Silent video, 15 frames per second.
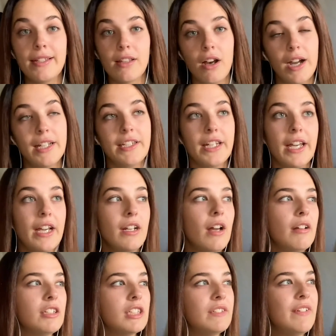this idea, and I
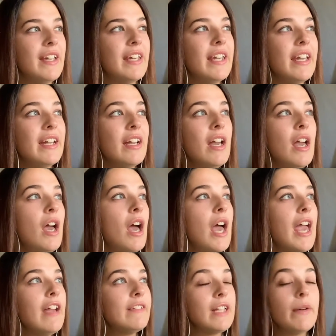was just thinking,
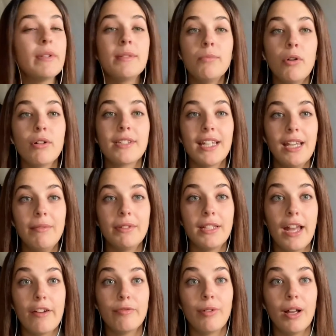if there was more teams in
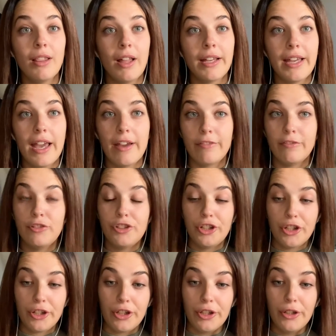F1 like
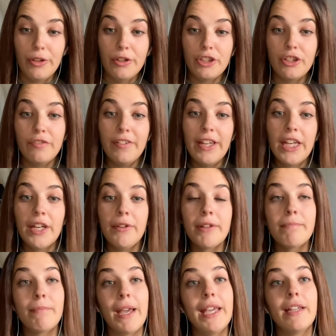F2, do you think it
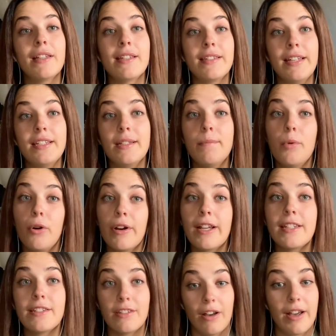would make the season more
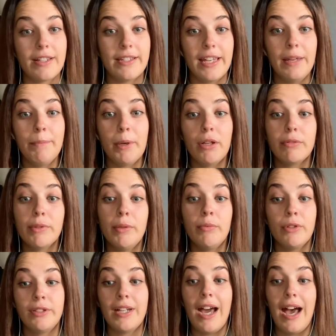exciting because we
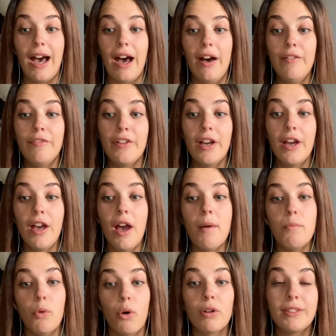would have
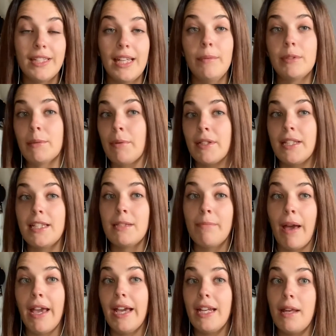more teams to
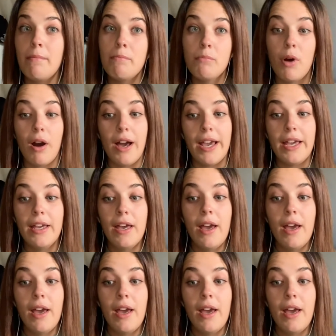participate, and it might